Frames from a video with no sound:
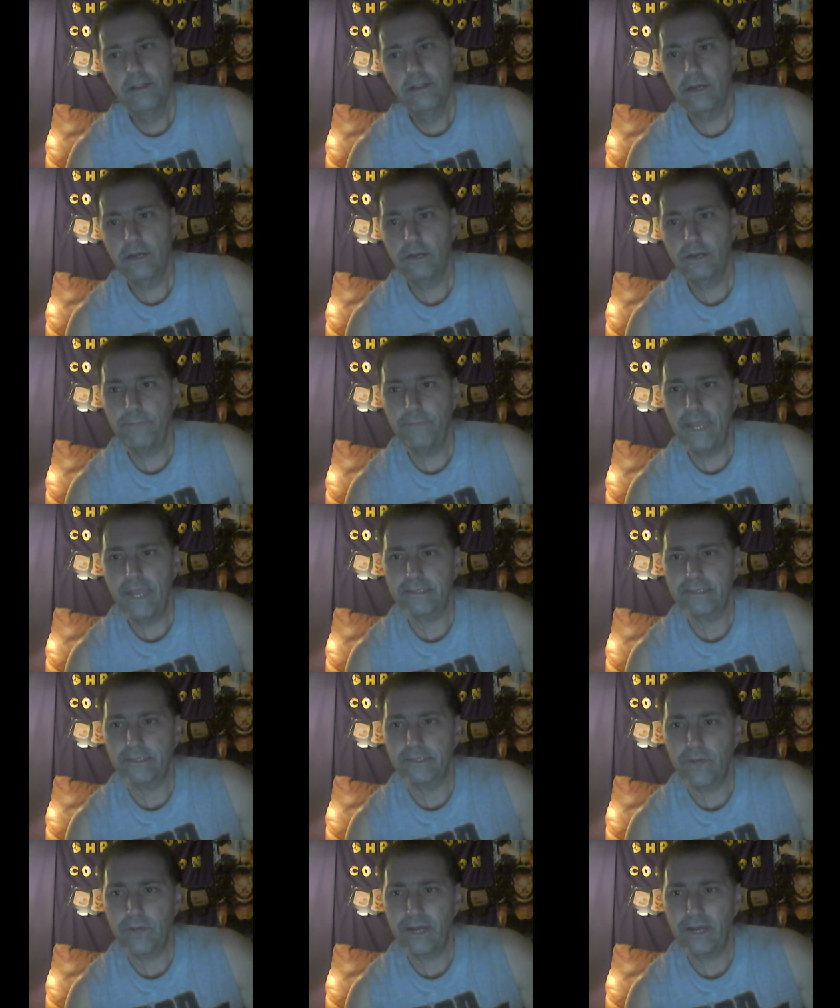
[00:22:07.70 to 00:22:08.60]
Up
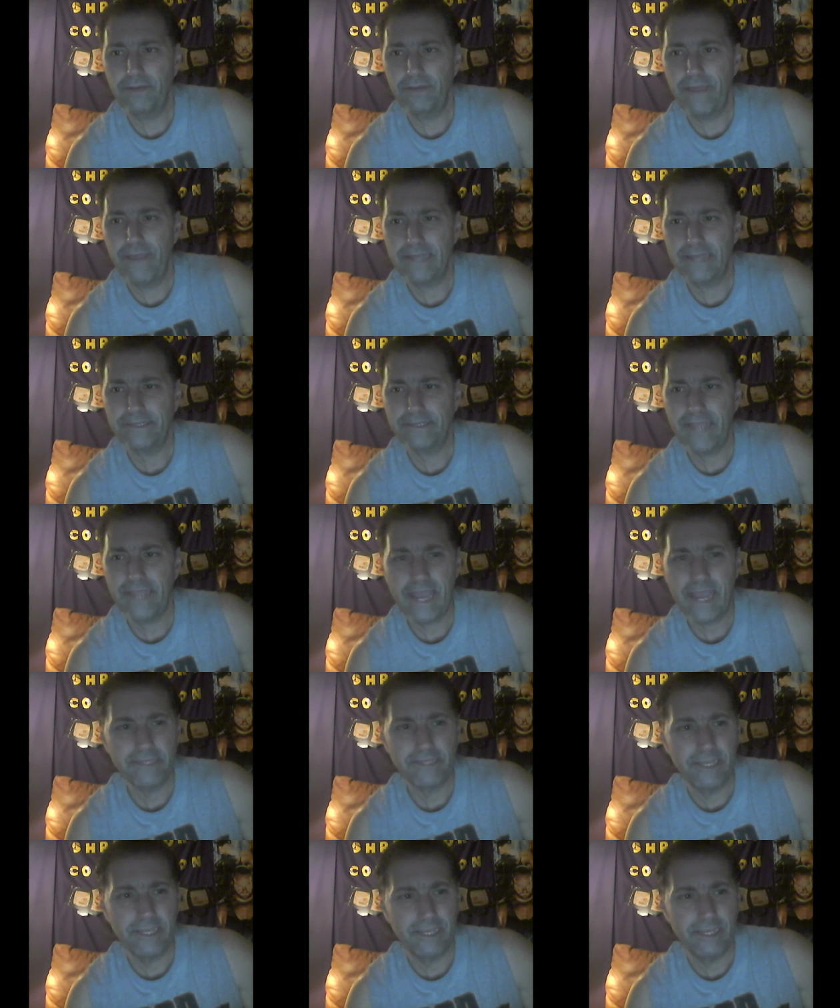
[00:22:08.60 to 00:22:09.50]
next, a 12-man
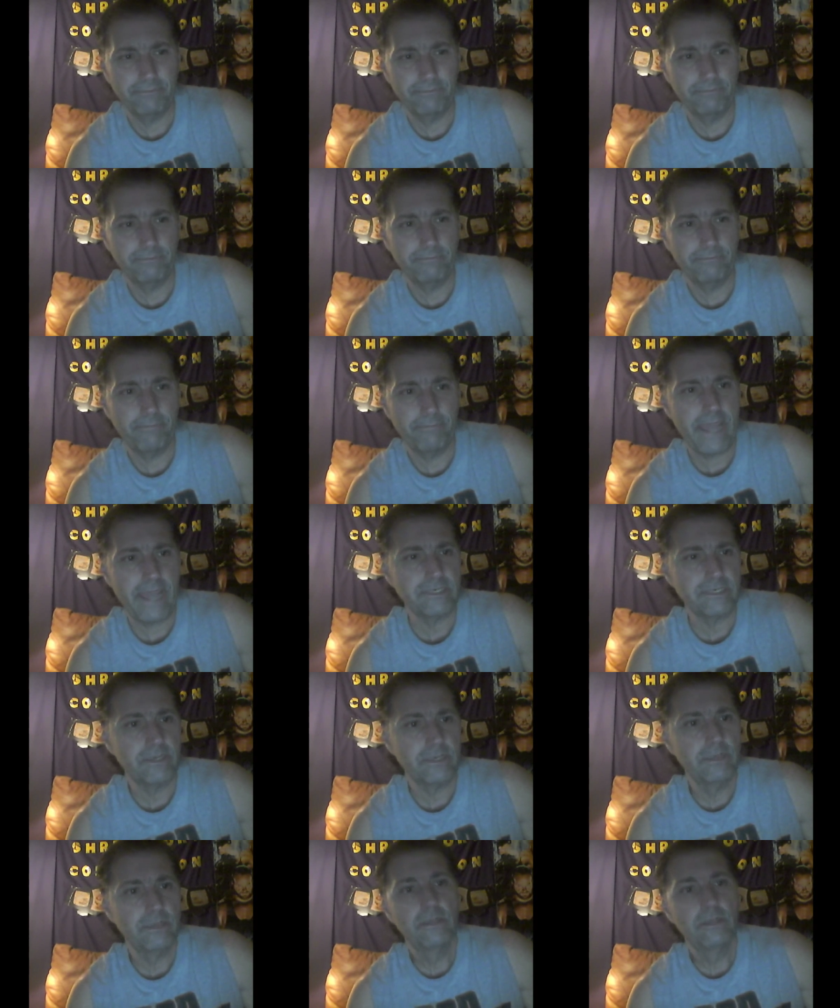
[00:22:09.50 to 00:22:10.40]
tag team match.